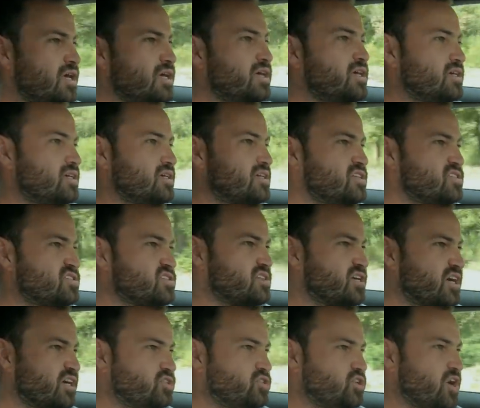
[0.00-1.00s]
is
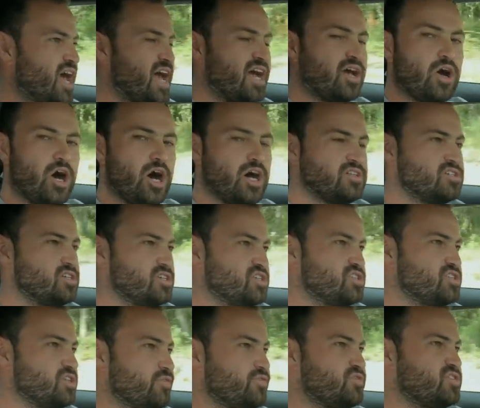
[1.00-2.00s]
a drag
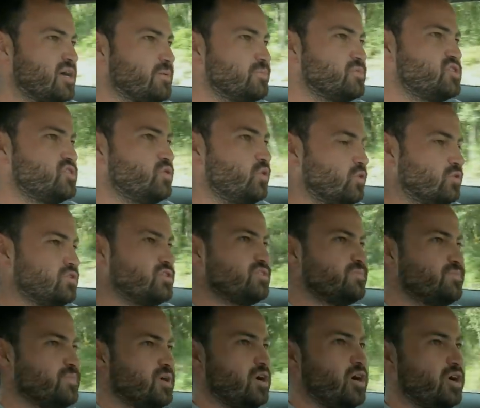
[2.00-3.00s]
artist of some sort
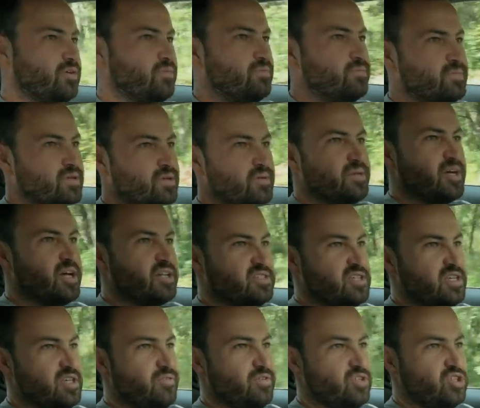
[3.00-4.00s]
on a
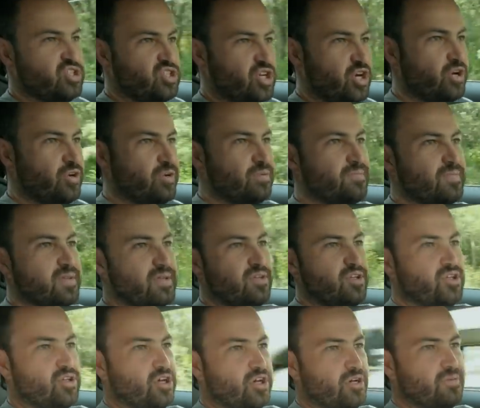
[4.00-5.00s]
TV show,
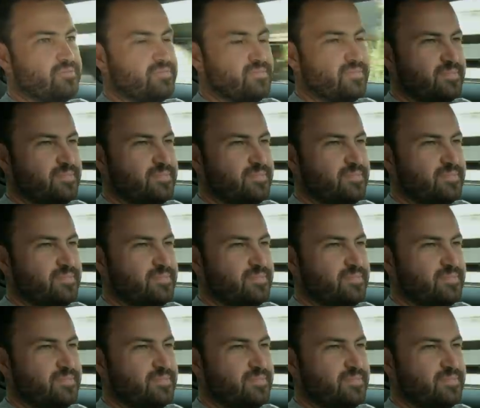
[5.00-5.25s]
you know,